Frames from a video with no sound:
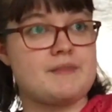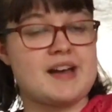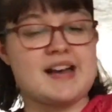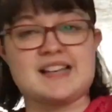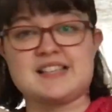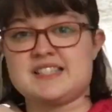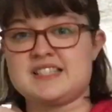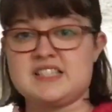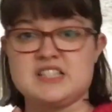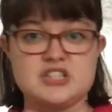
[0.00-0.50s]

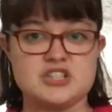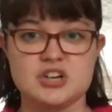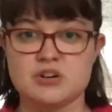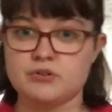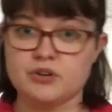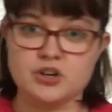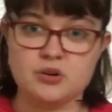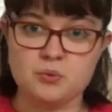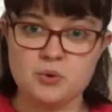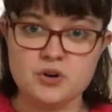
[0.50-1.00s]
as you
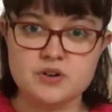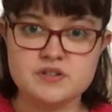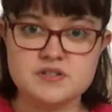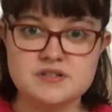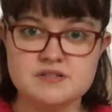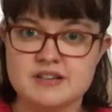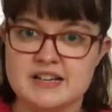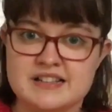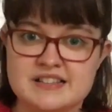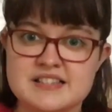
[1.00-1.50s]
don't know
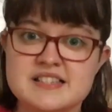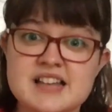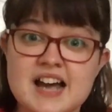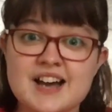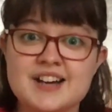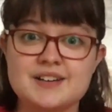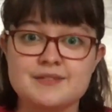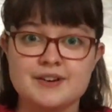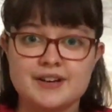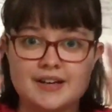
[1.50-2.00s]
what's
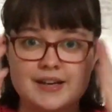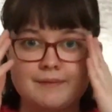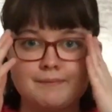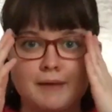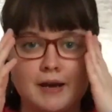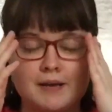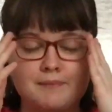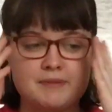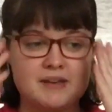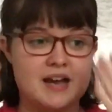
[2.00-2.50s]
inside of it. It
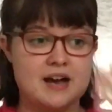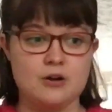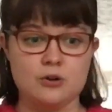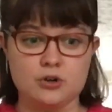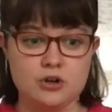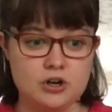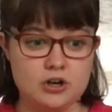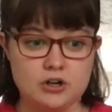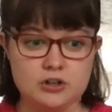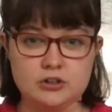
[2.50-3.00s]
might be
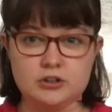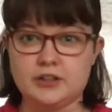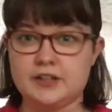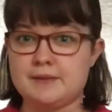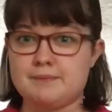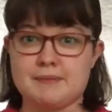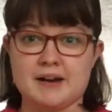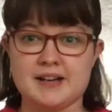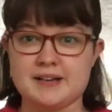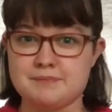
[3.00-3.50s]
alcohol,
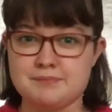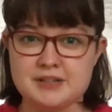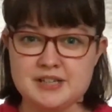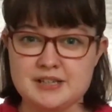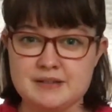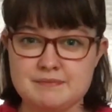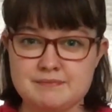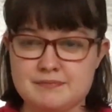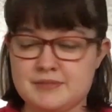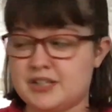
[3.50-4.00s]
it might
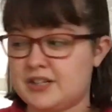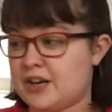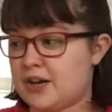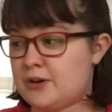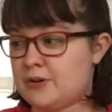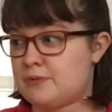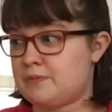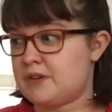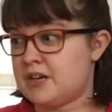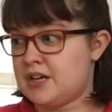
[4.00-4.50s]
be, you
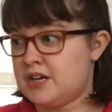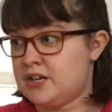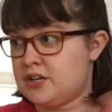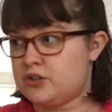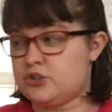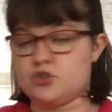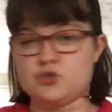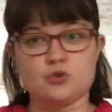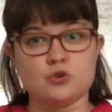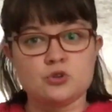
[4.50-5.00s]
know,
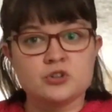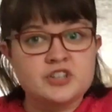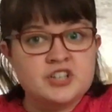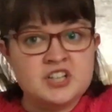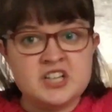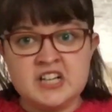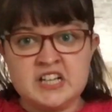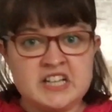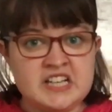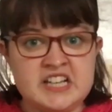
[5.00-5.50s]
drug
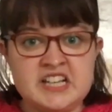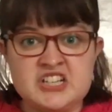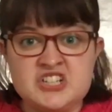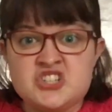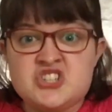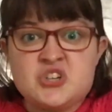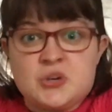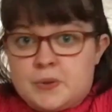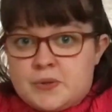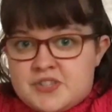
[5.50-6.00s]

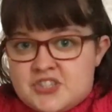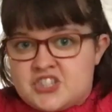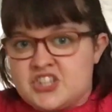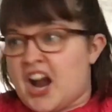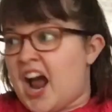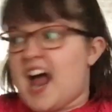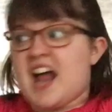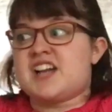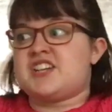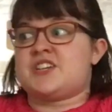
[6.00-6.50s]
induced,
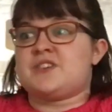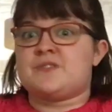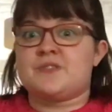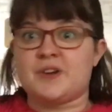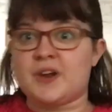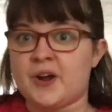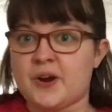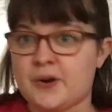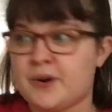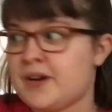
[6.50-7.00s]
I don't
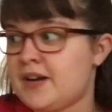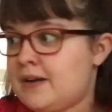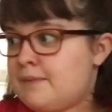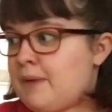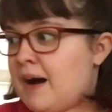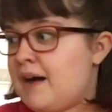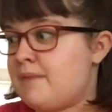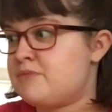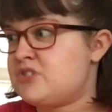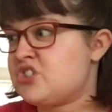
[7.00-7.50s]
know,
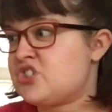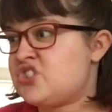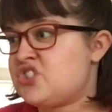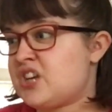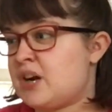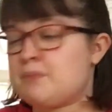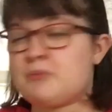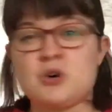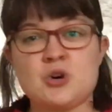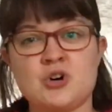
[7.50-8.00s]
but
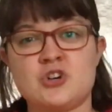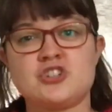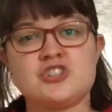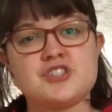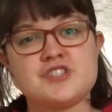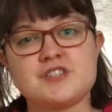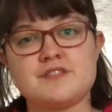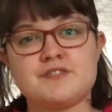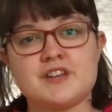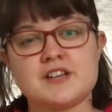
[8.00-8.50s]
I'm
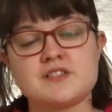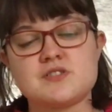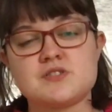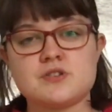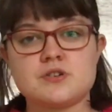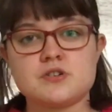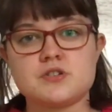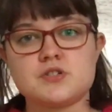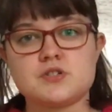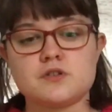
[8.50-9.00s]
cautious of that
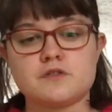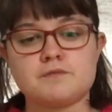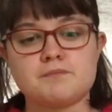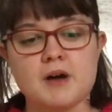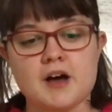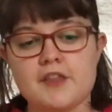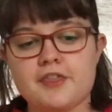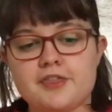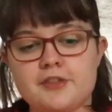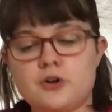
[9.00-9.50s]
sort of stuff.
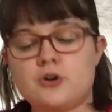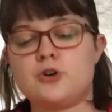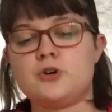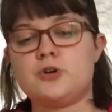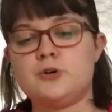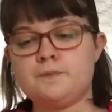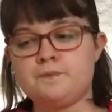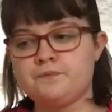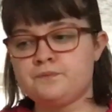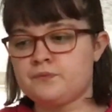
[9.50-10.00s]
But I
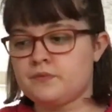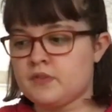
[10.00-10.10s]
thought